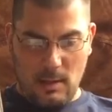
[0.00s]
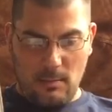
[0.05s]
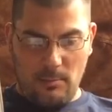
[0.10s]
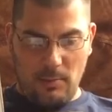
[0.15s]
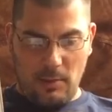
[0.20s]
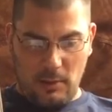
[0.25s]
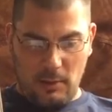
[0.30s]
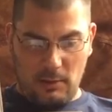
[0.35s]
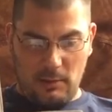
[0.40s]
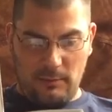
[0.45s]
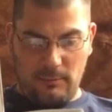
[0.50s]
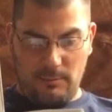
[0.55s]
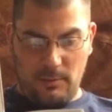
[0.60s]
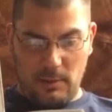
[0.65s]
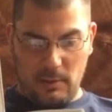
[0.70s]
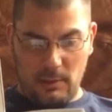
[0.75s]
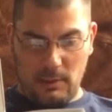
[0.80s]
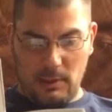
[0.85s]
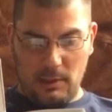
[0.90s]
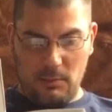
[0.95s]
Parts of
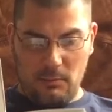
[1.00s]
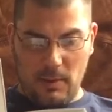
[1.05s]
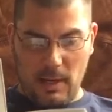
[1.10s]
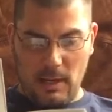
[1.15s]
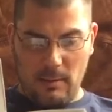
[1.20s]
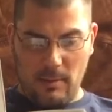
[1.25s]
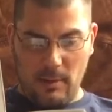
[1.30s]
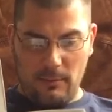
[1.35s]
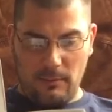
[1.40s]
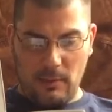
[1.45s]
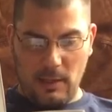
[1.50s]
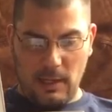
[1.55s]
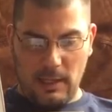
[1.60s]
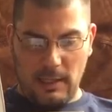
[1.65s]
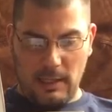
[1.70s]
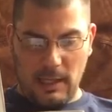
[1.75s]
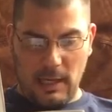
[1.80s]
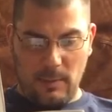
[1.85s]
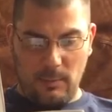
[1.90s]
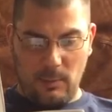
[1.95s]
books he'd read about flying
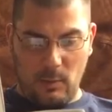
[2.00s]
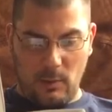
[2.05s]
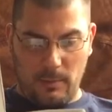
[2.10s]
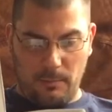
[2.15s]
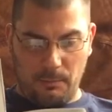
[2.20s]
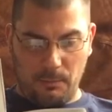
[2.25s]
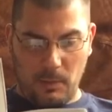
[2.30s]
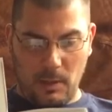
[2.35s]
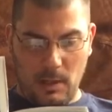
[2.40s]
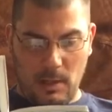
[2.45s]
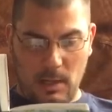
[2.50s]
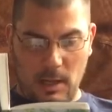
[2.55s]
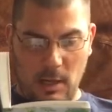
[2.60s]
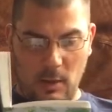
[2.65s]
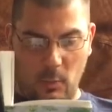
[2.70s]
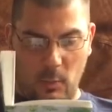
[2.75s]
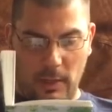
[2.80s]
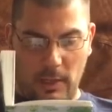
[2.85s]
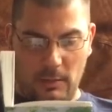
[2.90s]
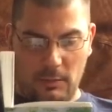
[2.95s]
came to him. How
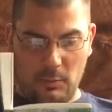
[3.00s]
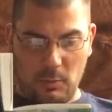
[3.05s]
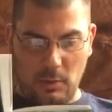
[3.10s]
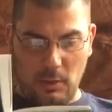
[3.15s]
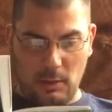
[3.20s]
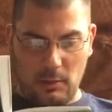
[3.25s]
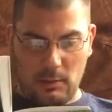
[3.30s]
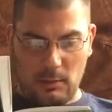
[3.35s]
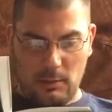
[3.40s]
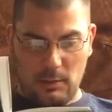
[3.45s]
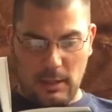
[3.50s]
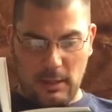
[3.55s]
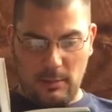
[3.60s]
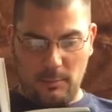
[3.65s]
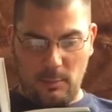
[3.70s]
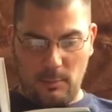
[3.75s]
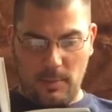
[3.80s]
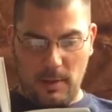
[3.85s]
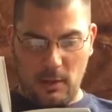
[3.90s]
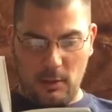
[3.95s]
wings worked, how the
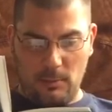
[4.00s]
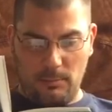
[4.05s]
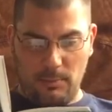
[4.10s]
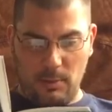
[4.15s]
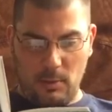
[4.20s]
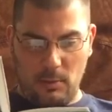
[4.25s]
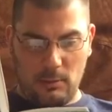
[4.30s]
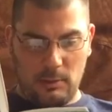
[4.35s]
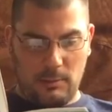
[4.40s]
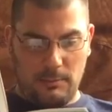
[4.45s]
propeller pulled the